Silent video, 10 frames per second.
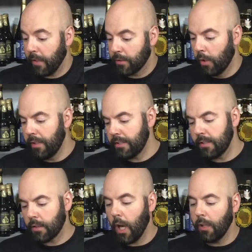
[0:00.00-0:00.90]
So this
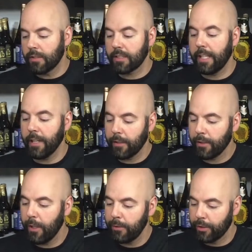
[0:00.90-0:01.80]
is called
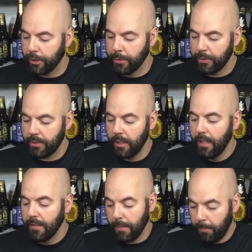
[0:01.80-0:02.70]
Scarecrow Juice.
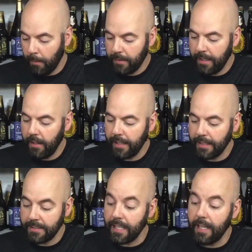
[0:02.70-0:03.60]
It's a pumpkin ale, like
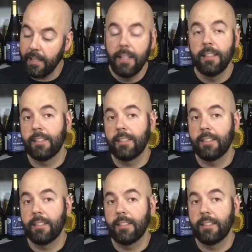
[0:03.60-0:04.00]
I said.